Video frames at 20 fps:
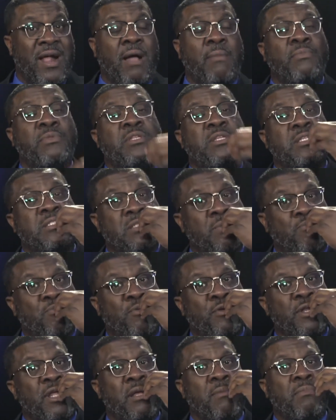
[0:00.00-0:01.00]
I'm
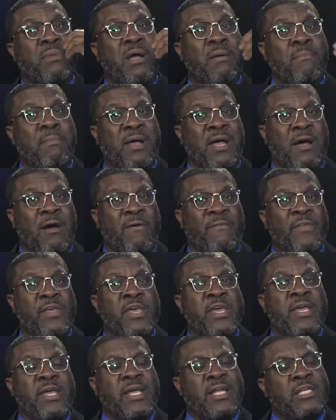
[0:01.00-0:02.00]
disciplining my mouth
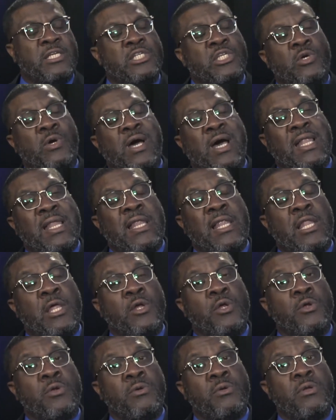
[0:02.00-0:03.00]
until I
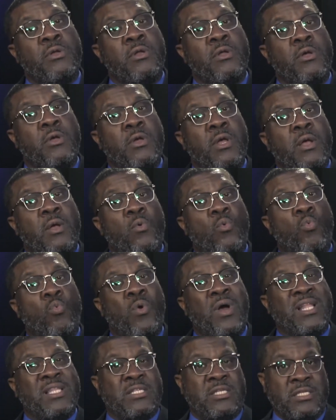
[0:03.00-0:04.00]
learn
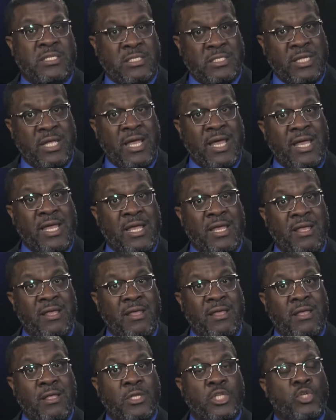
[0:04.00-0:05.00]
what to say
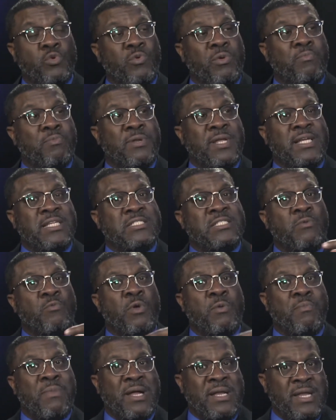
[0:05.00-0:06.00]
to replace it
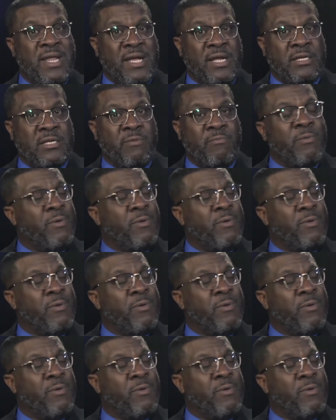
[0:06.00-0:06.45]
with my negative.